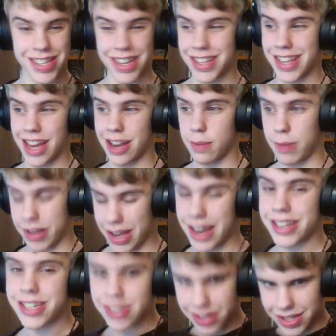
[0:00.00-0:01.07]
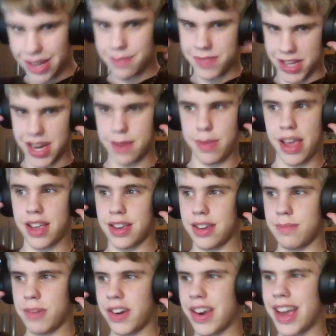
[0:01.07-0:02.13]
haven't seen that, but Don't. I saw some
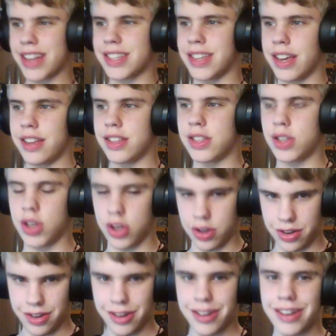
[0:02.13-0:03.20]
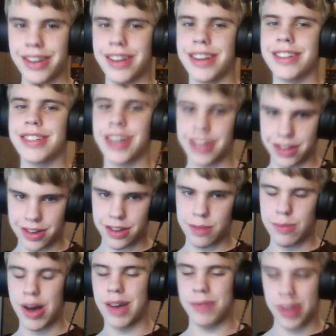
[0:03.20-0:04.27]
Jamie reaction to
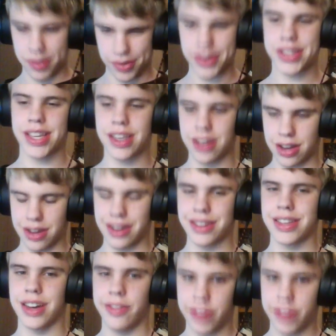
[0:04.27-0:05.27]
Shred's mom, but it will take a